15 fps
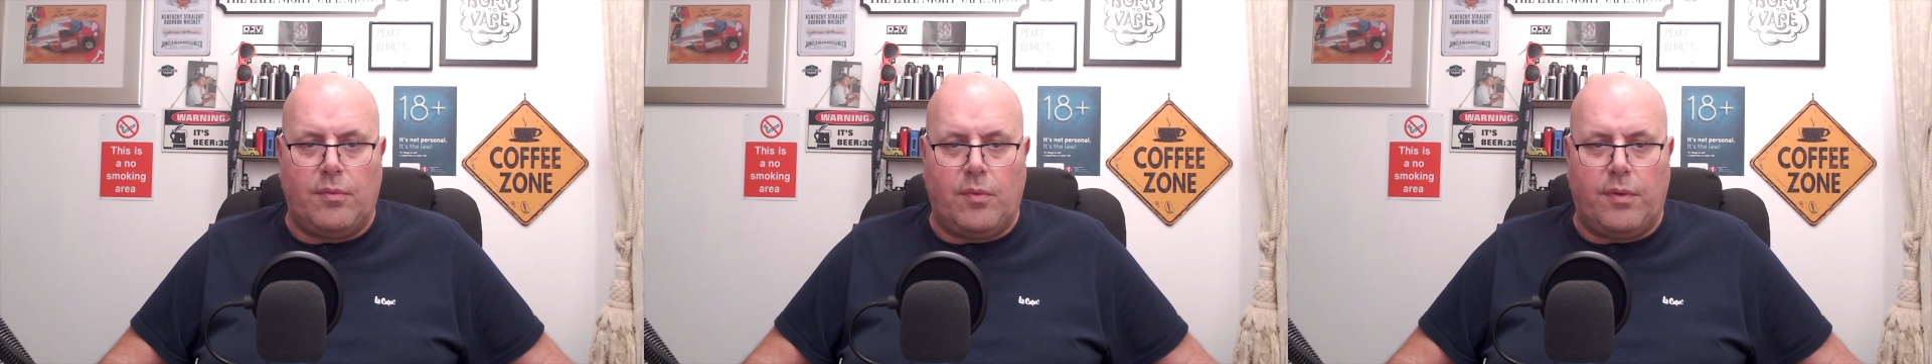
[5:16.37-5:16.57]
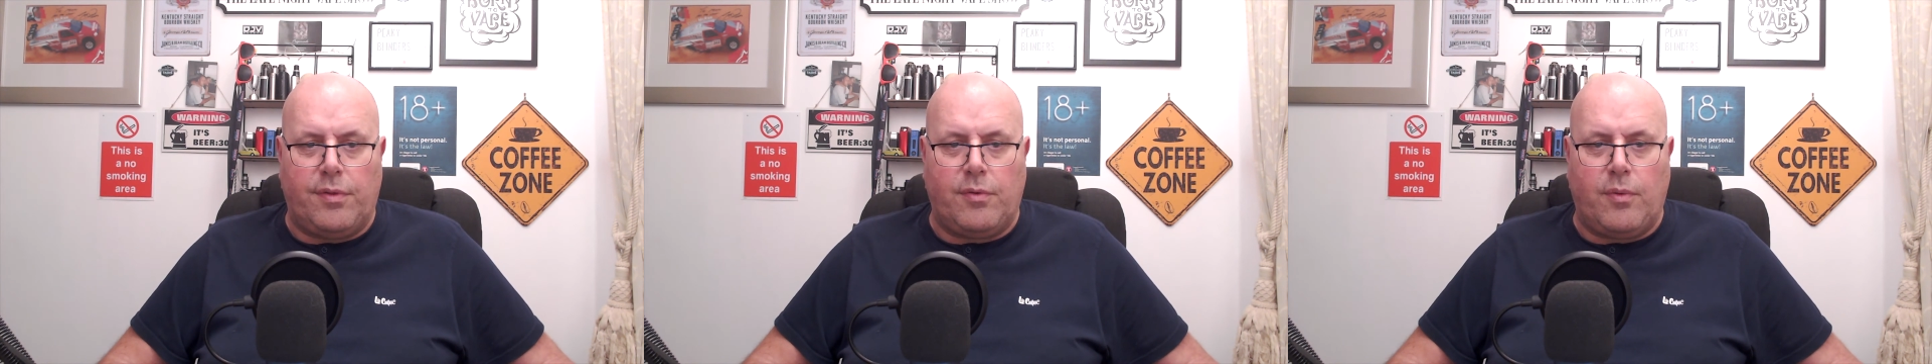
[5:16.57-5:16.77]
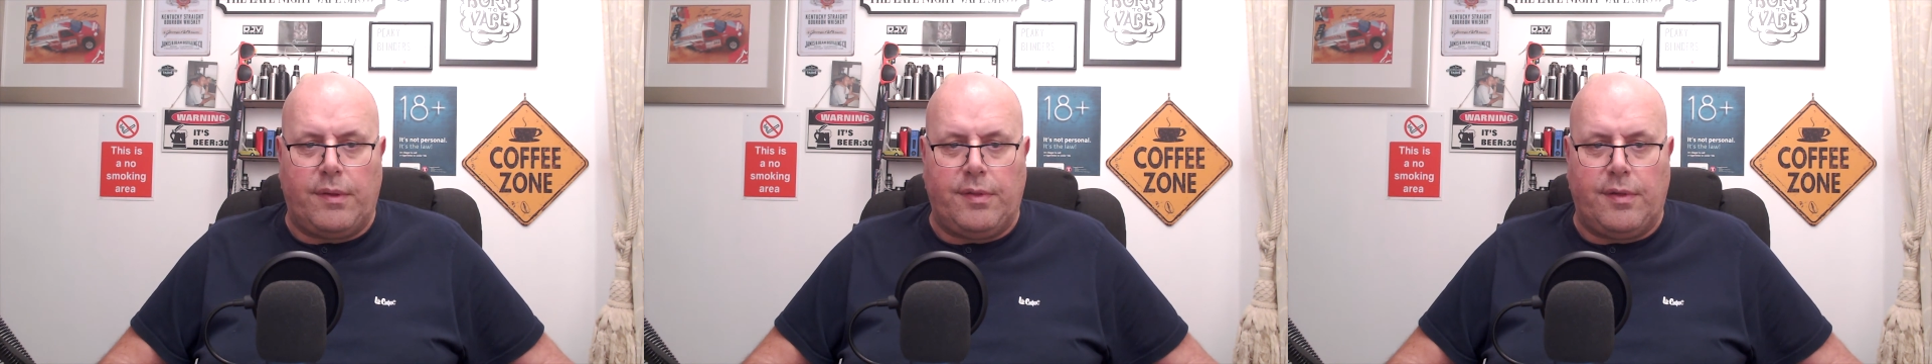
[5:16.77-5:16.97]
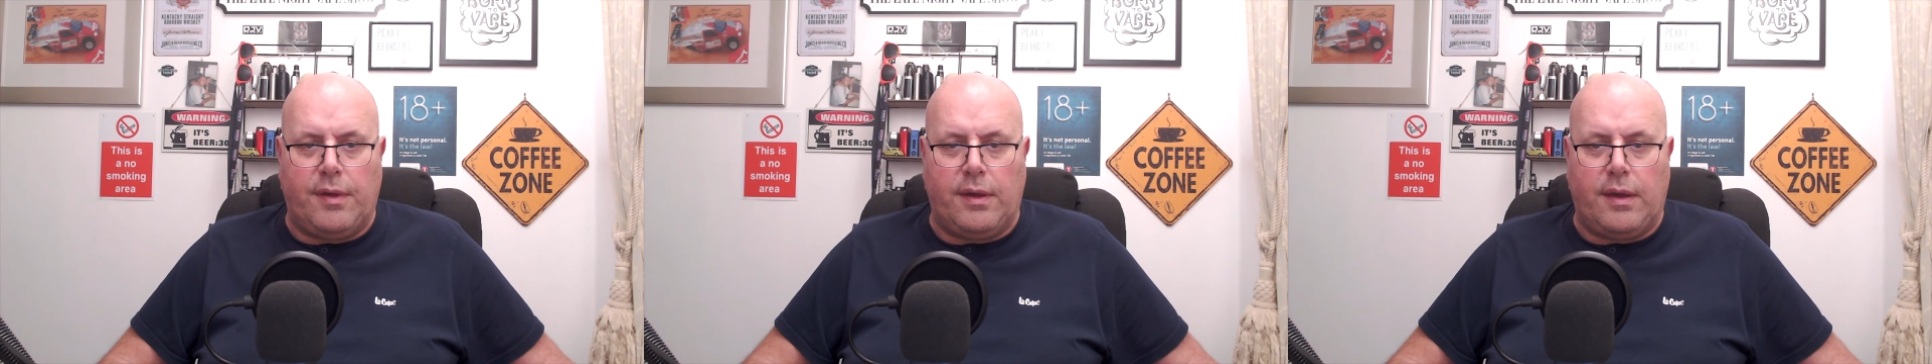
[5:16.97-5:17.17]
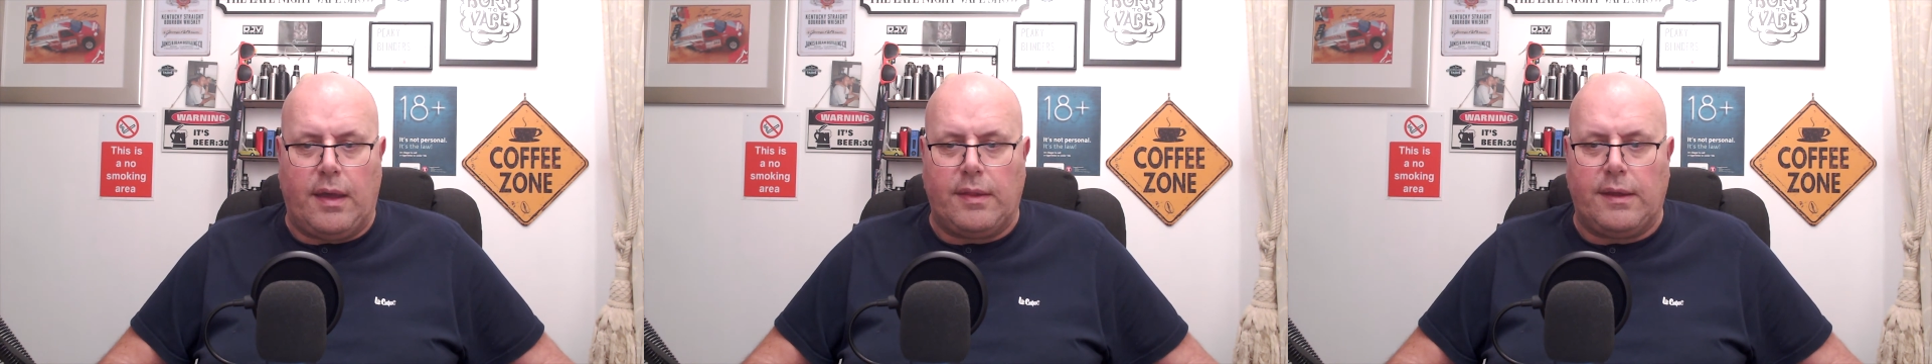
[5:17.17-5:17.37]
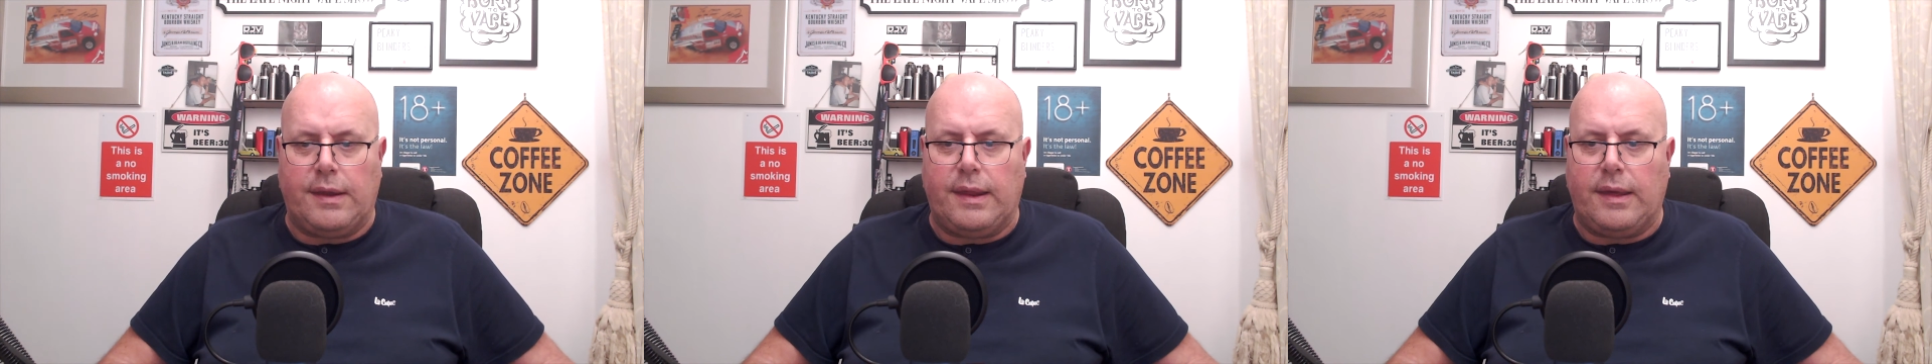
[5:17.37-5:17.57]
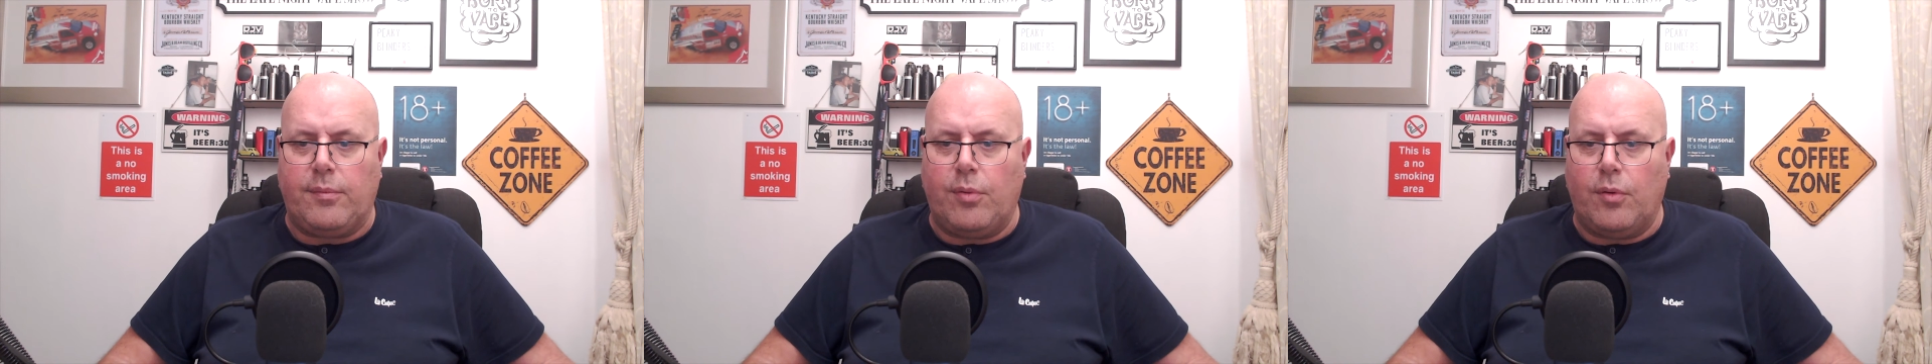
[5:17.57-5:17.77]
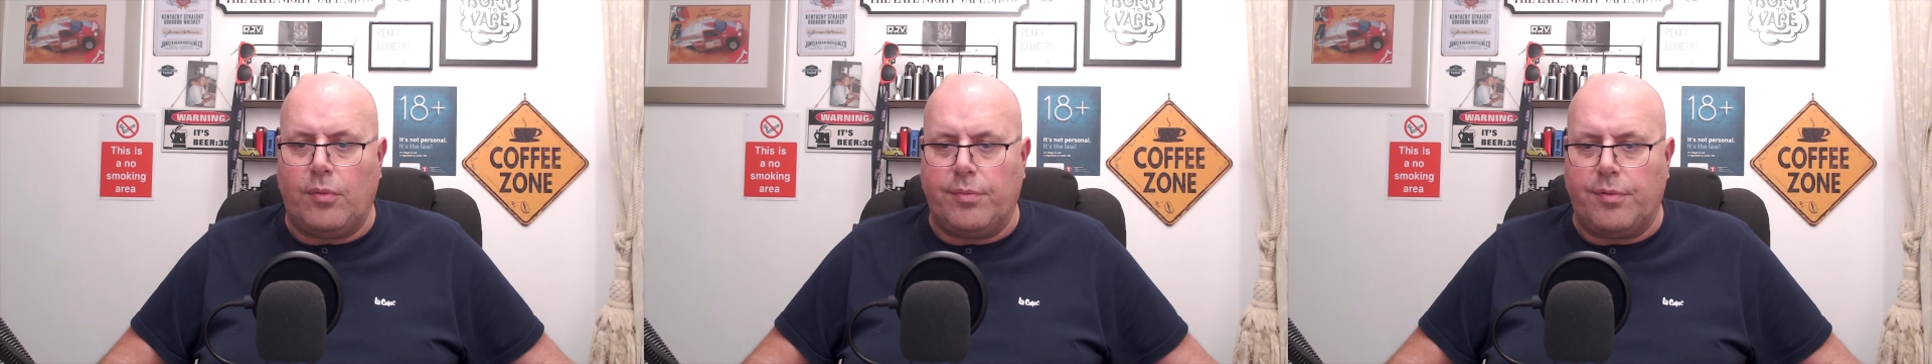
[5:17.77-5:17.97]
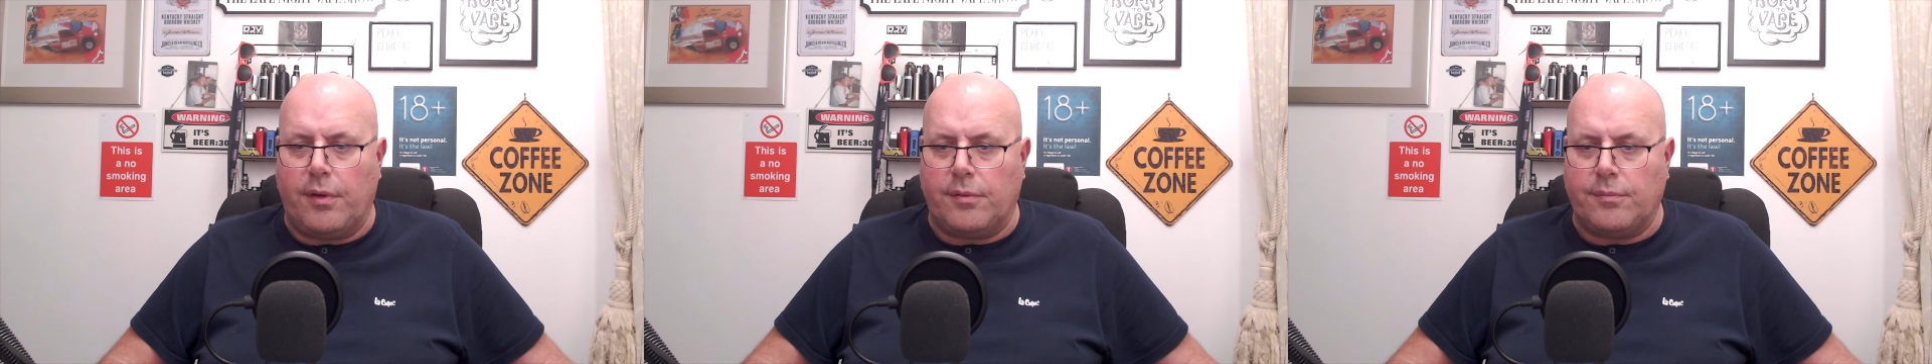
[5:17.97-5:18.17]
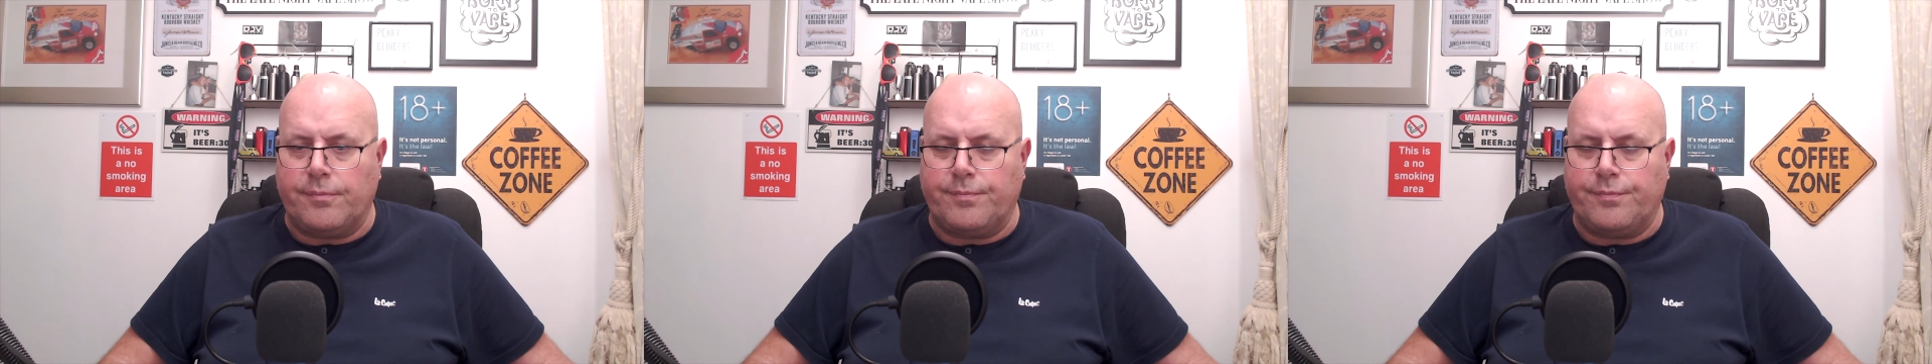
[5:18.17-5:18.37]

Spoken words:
with 20 LED bulbs on.